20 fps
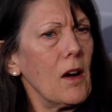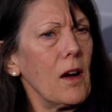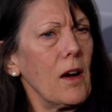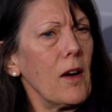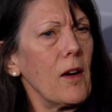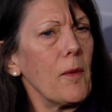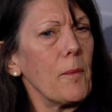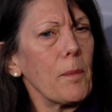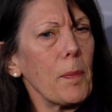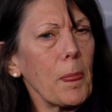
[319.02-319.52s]

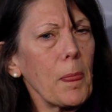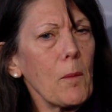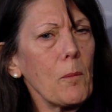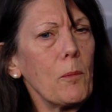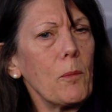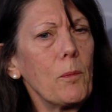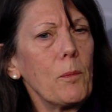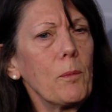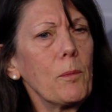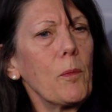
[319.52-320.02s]
um,
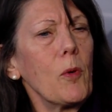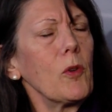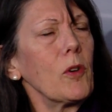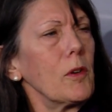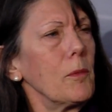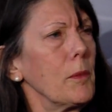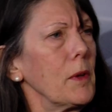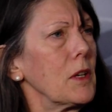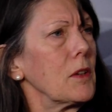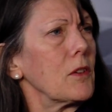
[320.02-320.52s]

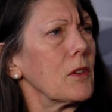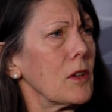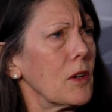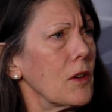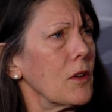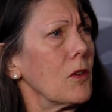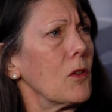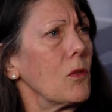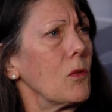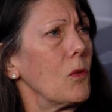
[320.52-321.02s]

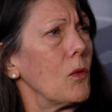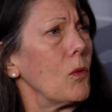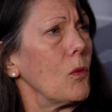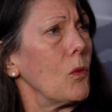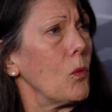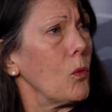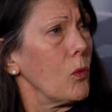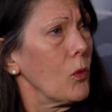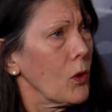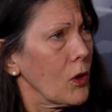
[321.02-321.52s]
portmanteau
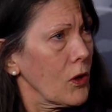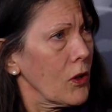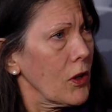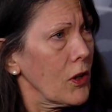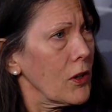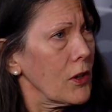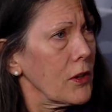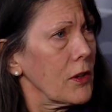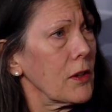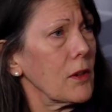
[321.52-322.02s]

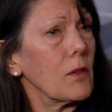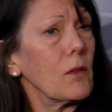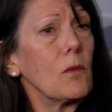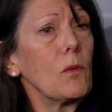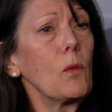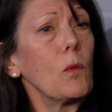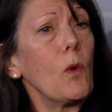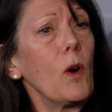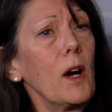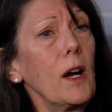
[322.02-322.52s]
word,
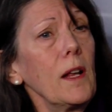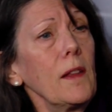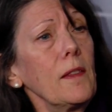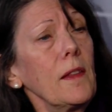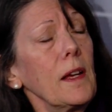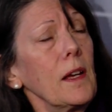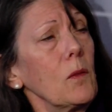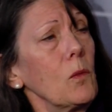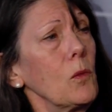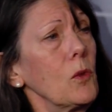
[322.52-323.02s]
one
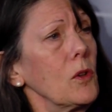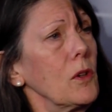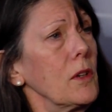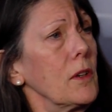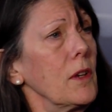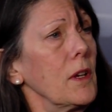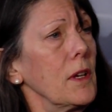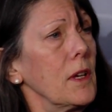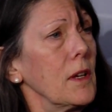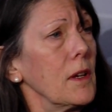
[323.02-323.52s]
that
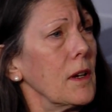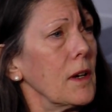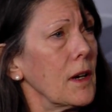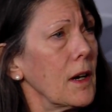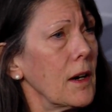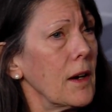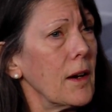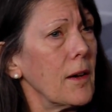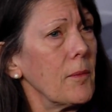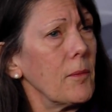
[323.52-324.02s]
would
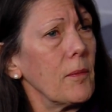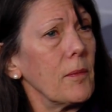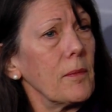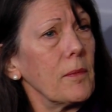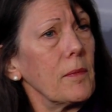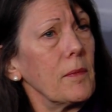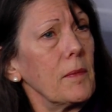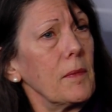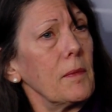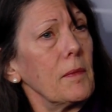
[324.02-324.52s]

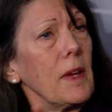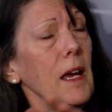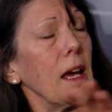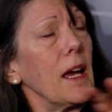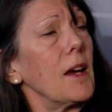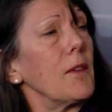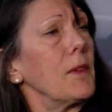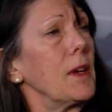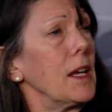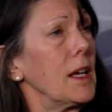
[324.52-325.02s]
um,
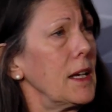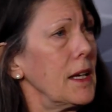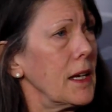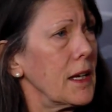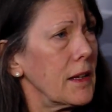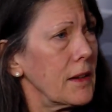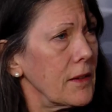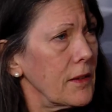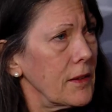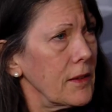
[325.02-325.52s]
have in
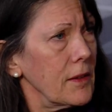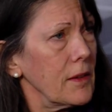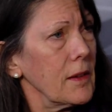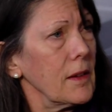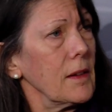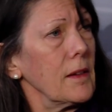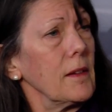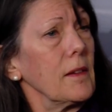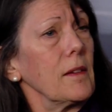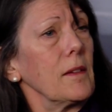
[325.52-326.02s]
it
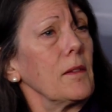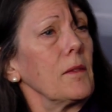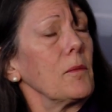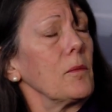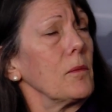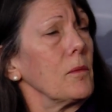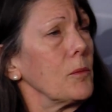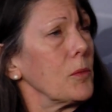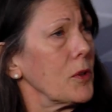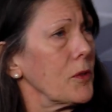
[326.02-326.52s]

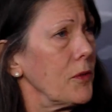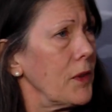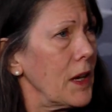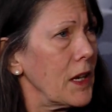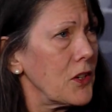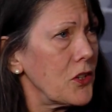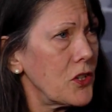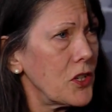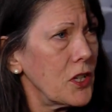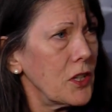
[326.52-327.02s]

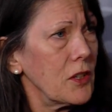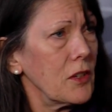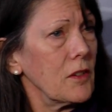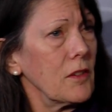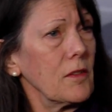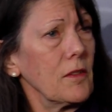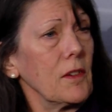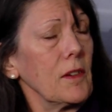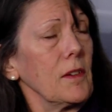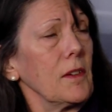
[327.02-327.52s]
prevention,